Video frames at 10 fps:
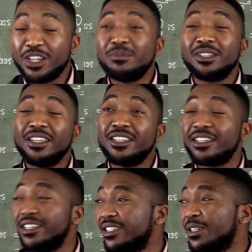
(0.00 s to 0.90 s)
GMT is
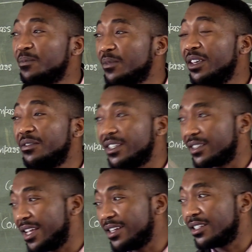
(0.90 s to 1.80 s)
least if the
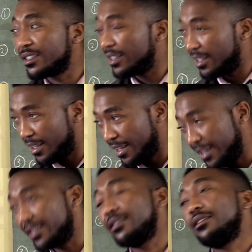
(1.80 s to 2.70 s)
sign is
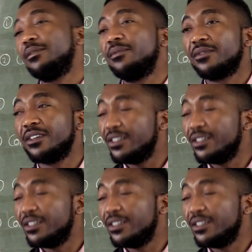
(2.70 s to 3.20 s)
east.